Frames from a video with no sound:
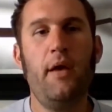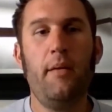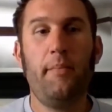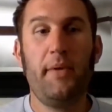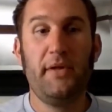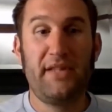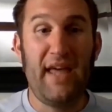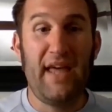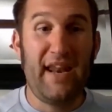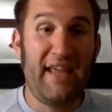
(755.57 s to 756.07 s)

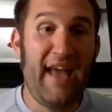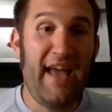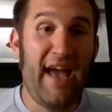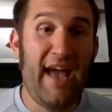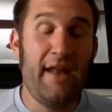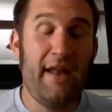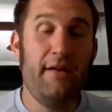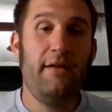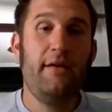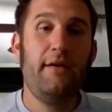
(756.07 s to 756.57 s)
But then
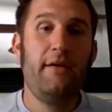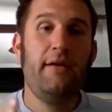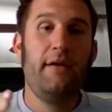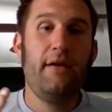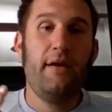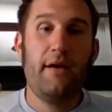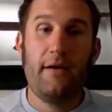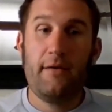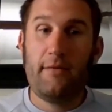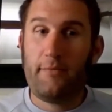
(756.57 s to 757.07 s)
again,
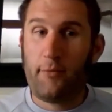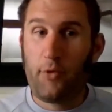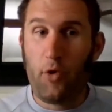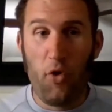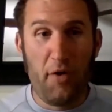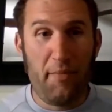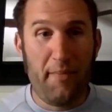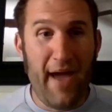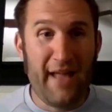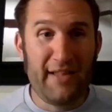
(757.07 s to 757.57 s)

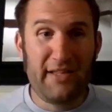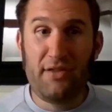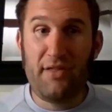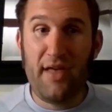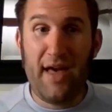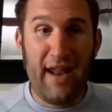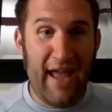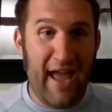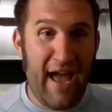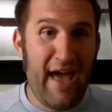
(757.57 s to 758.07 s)
going back to
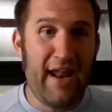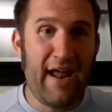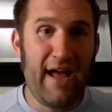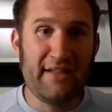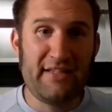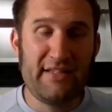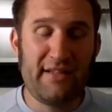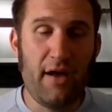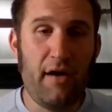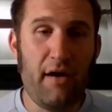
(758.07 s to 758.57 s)
that
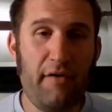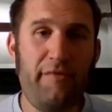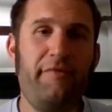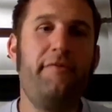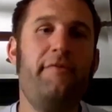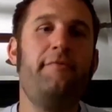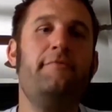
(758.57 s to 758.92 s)
add-on stuff,